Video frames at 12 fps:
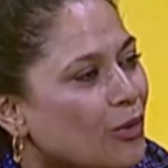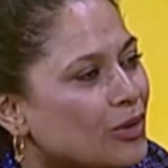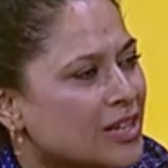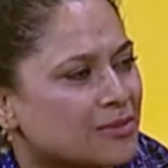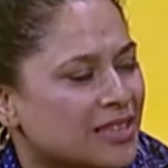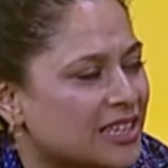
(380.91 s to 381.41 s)

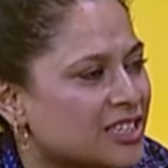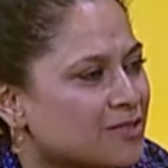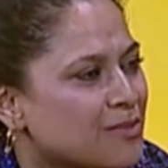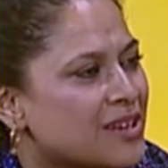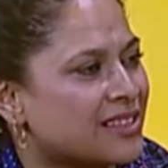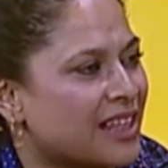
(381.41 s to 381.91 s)
tips that just
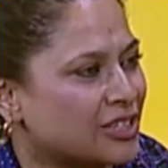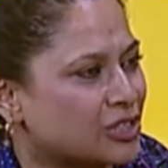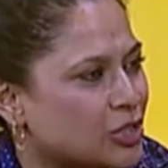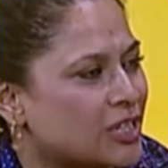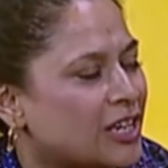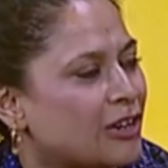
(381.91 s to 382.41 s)
make that
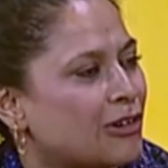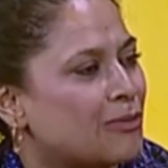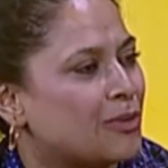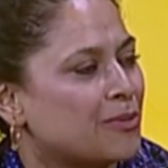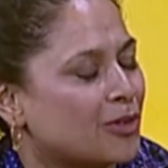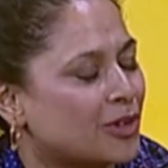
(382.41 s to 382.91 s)
journey a little
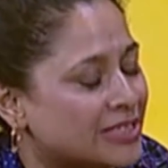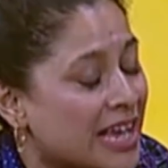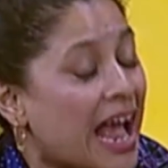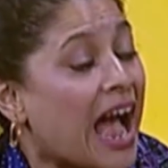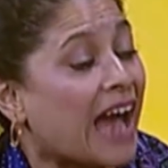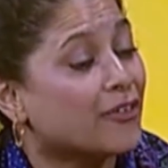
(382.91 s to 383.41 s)
bit more easy.
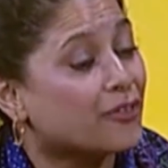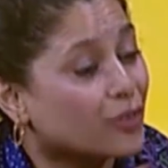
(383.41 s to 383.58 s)
And of